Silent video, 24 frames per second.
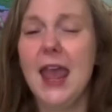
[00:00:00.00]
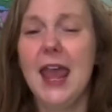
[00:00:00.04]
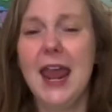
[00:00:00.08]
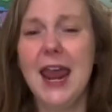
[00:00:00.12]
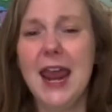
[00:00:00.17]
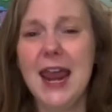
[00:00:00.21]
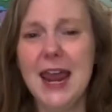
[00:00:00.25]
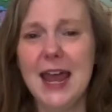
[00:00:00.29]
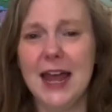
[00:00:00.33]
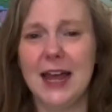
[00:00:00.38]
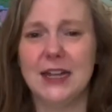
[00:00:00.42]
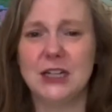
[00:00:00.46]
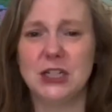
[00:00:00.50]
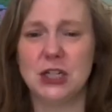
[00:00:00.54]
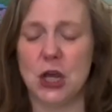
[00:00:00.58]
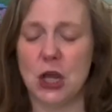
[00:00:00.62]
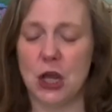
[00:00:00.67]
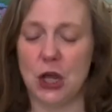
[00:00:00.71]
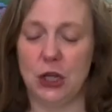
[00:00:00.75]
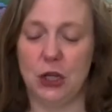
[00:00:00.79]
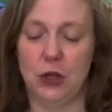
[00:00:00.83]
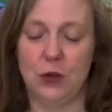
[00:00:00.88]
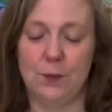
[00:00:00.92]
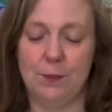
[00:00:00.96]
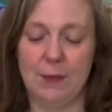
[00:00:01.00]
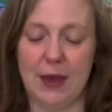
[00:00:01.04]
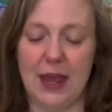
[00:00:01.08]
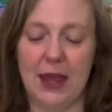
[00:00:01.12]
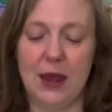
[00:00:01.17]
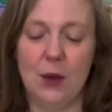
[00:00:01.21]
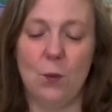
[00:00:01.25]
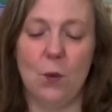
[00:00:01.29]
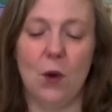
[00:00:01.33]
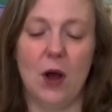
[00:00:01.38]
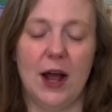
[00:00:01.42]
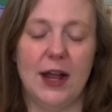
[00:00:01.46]
And you may
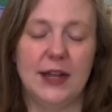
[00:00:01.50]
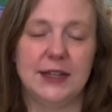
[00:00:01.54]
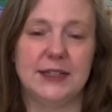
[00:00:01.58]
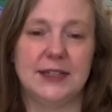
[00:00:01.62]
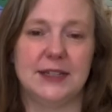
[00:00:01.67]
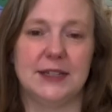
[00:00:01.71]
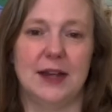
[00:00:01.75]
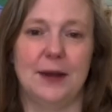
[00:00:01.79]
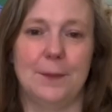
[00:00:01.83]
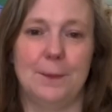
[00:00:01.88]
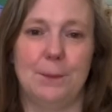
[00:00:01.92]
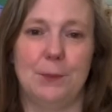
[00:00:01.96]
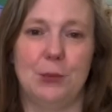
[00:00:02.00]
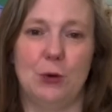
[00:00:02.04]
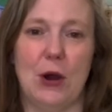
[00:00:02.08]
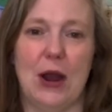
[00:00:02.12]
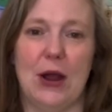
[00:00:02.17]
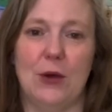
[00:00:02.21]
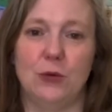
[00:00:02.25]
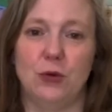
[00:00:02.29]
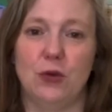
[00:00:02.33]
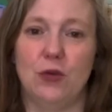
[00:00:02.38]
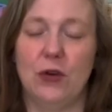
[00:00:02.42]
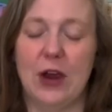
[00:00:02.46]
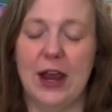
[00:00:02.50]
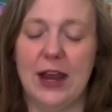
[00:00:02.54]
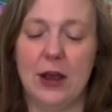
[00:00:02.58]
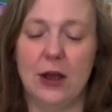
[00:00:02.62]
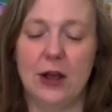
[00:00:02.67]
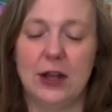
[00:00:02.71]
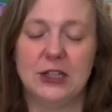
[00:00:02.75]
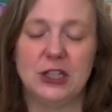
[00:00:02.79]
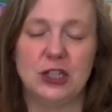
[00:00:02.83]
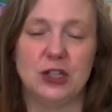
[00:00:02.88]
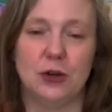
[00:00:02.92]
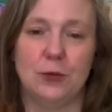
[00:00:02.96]
want some brown
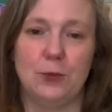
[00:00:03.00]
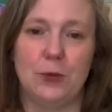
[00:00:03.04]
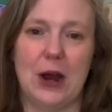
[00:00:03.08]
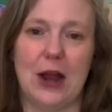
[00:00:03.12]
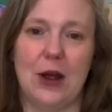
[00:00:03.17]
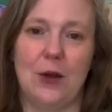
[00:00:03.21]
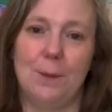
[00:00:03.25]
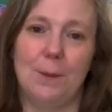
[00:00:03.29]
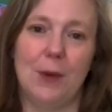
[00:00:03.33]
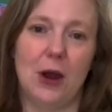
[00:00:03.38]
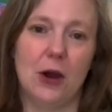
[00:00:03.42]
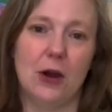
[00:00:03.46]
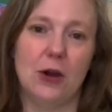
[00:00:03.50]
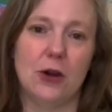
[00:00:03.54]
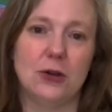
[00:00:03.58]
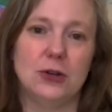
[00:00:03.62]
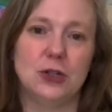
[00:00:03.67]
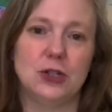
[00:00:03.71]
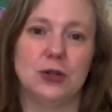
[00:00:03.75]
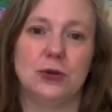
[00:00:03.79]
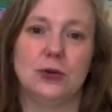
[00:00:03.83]
crayons or brown markers